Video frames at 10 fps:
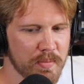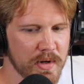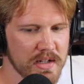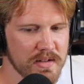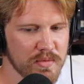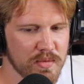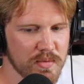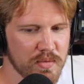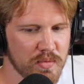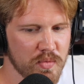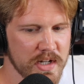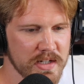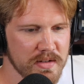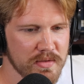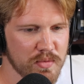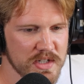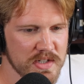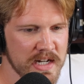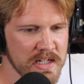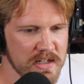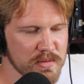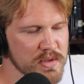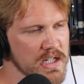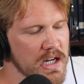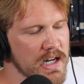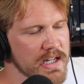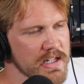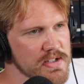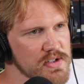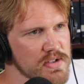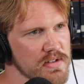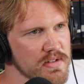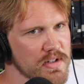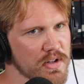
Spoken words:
But when Satan comes to God and he's